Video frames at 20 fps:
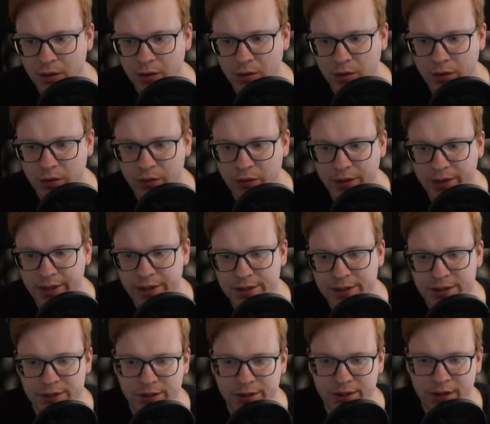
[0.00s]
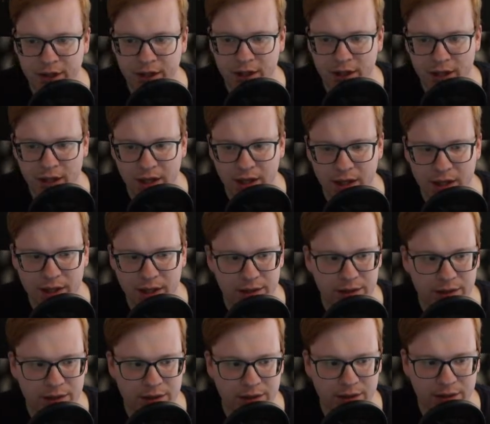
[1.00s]
All right,
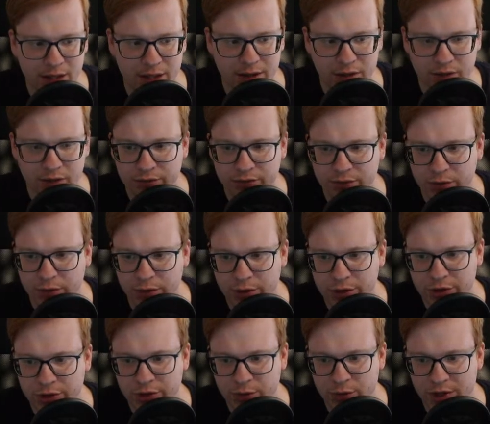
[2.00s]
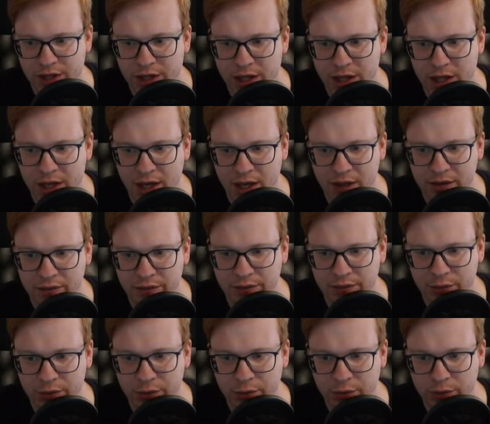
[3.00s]
and then of course we have
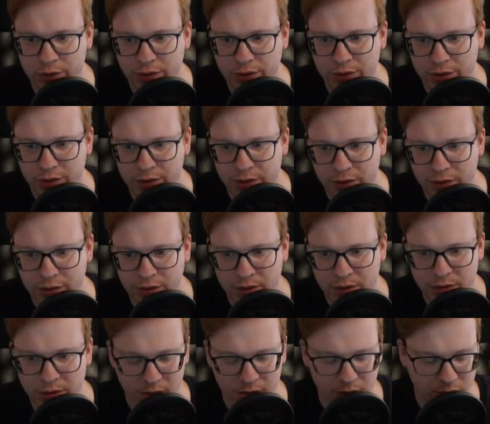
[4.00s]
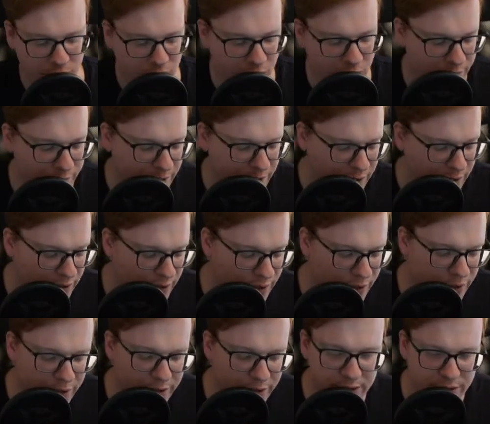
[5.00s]
to copy
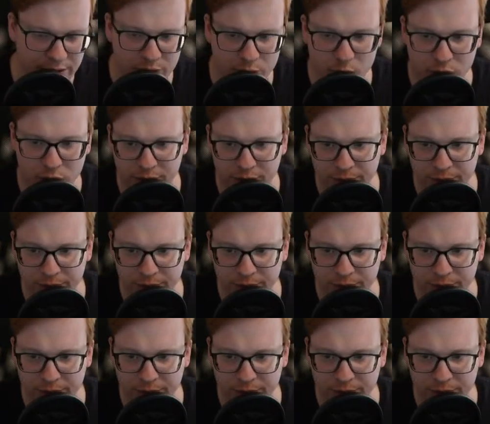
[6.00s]
this one